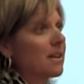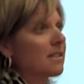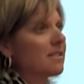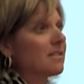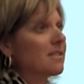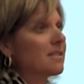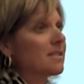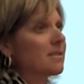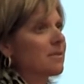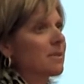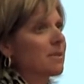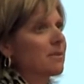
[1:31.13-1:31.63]
That
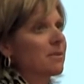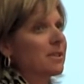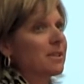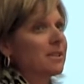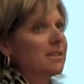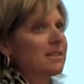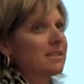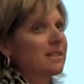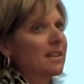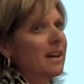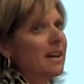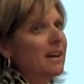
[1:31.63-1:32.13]
doesn't mean we
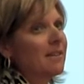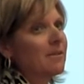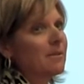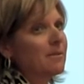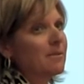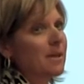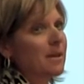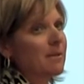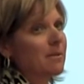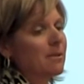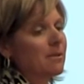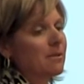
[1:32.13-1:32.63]
didn't have
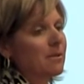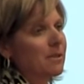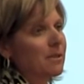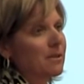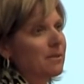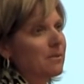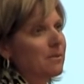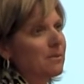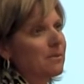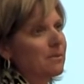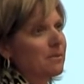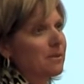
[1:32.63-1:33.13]
a baby
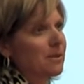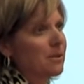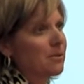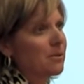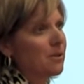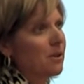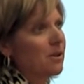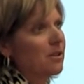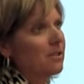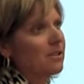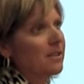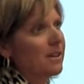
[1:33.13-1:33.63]
with
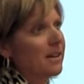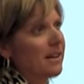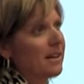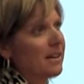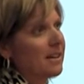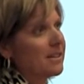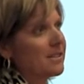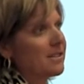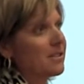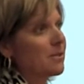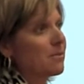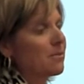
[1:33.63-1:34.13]
withdrawal in our
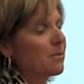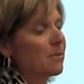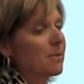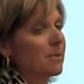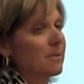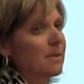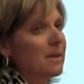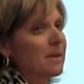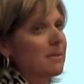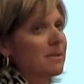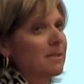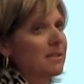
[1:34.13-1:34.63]
NICU, but
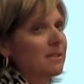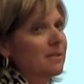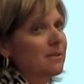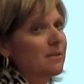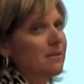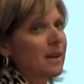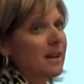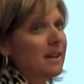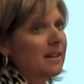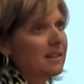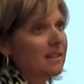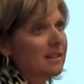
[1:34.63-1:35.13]
we maybe
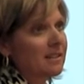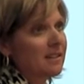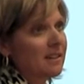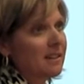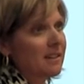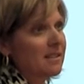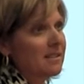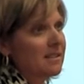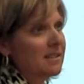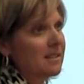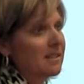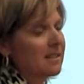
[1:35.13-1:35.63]
didn't
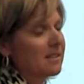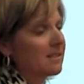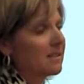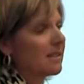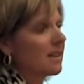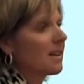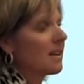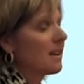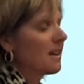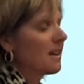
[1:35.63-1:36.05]
recognize it,